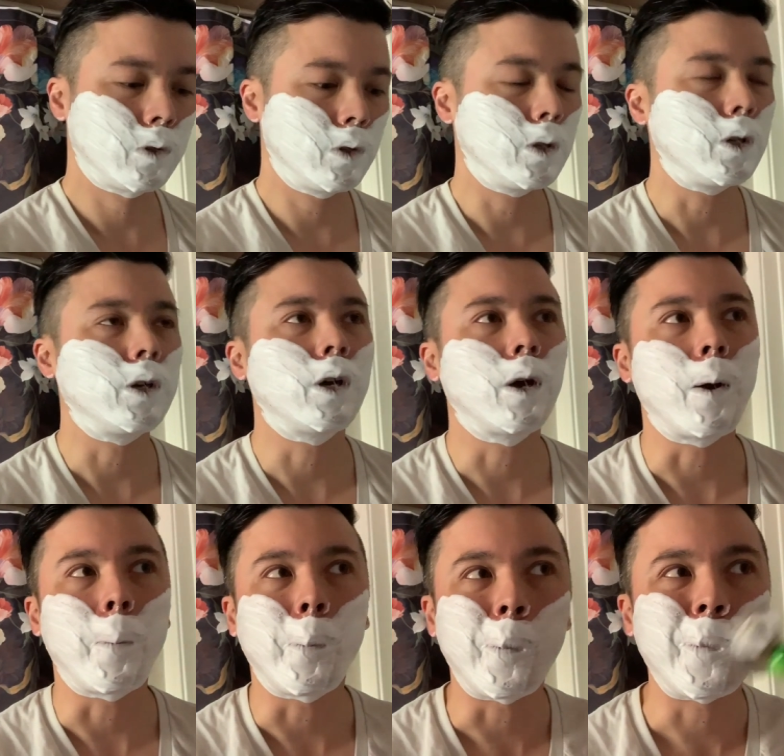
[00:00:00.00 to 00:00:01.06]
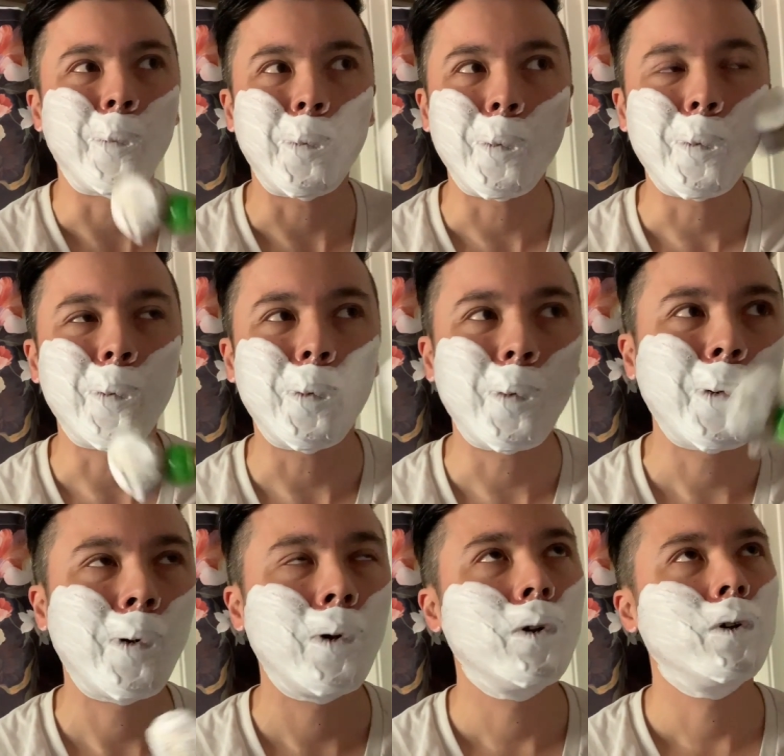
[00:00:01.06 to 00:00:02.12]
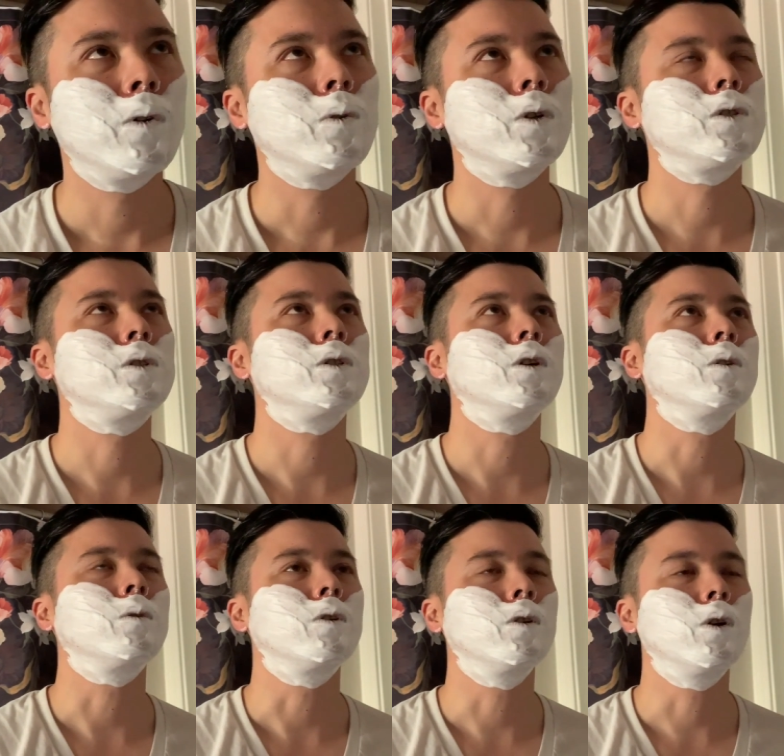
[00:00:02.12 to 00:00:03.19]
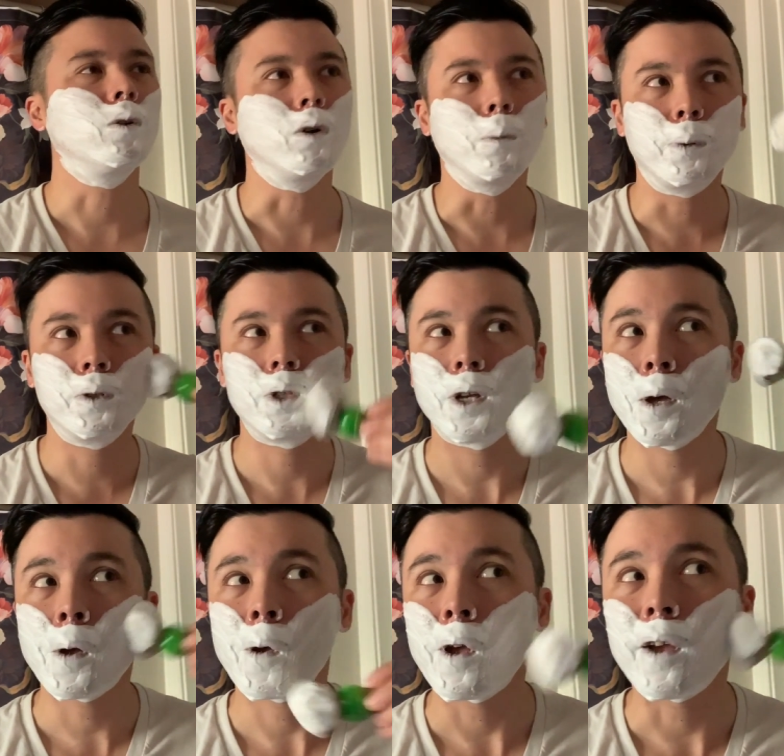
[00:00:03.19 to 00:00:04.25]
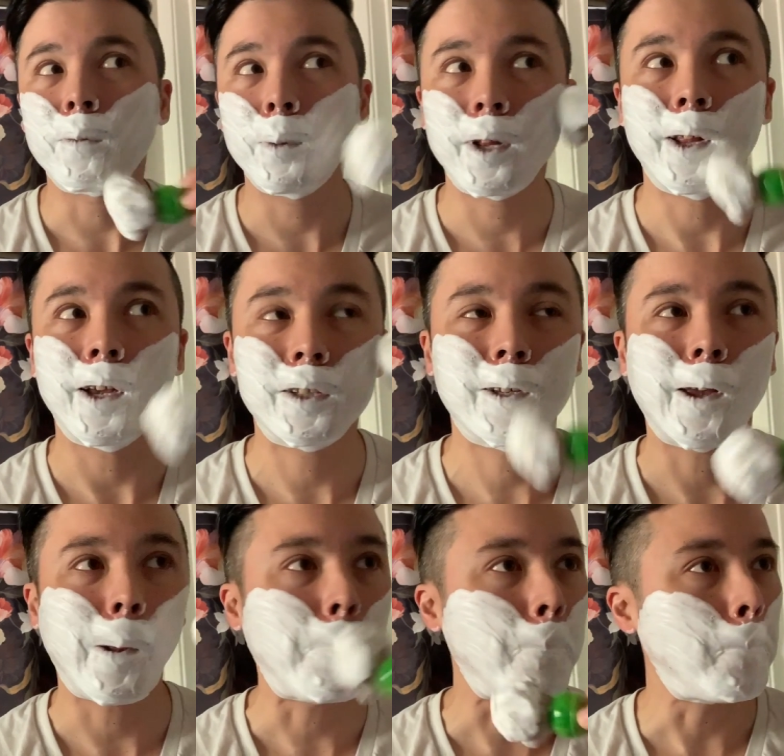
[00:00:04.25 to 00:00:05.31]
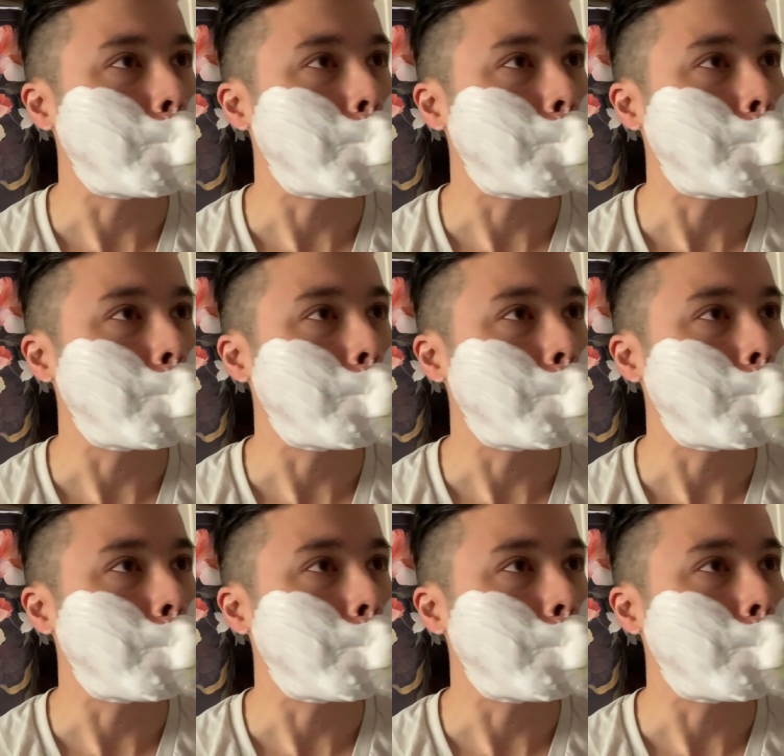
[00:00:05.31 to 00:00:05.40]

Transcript: the, um, what's the other one? Oh, Opuntia, everybody likes that.